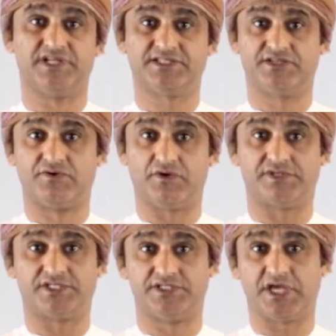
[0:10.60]
Let's draw
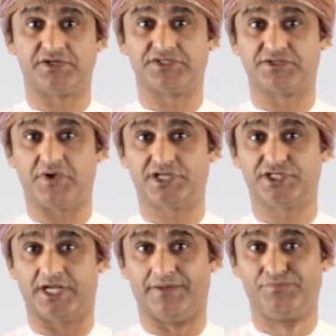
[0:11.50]
this general
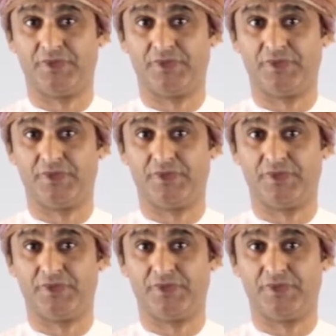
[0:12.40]
structure